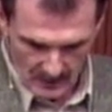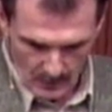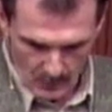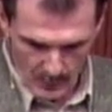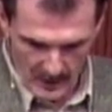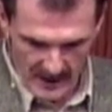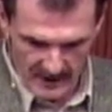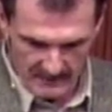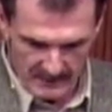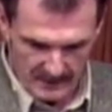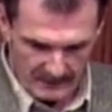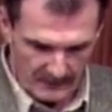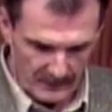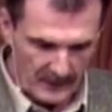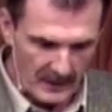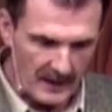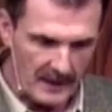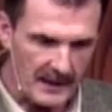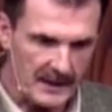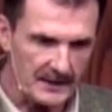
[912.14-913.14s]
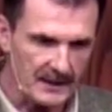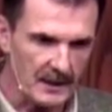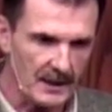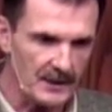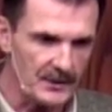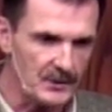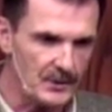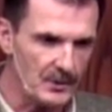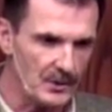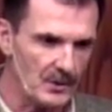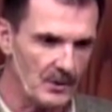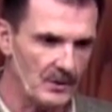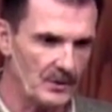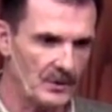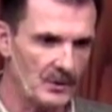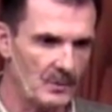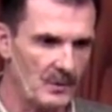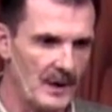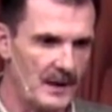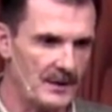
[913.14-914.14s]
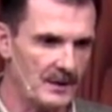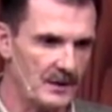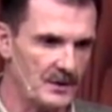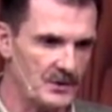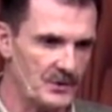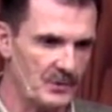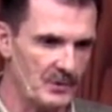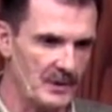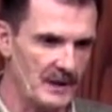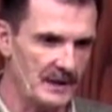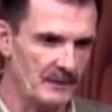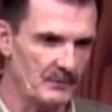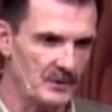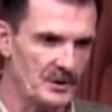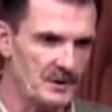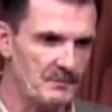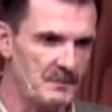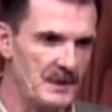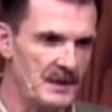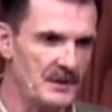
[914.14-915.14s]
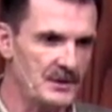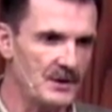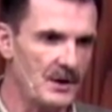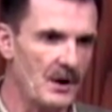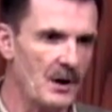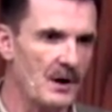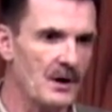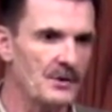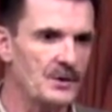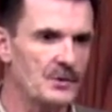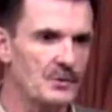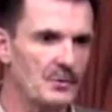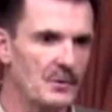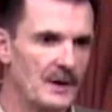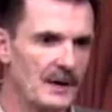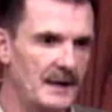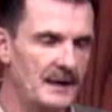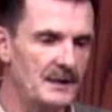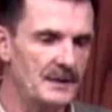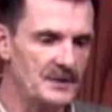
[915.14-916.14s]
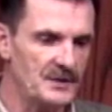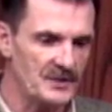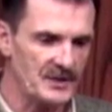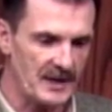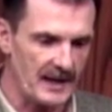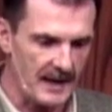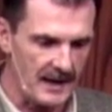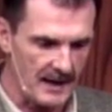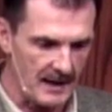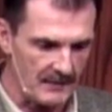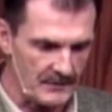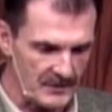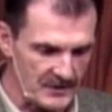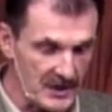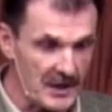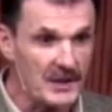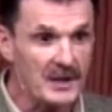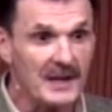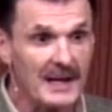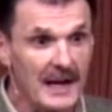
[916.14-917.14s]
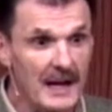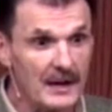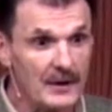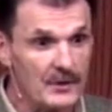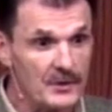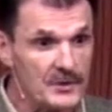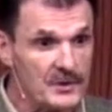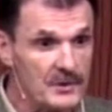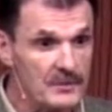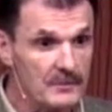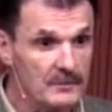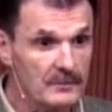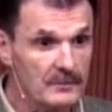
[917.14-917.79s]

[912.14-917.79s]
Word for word: We have been flying under the radar screen, which means our trained staff syndicators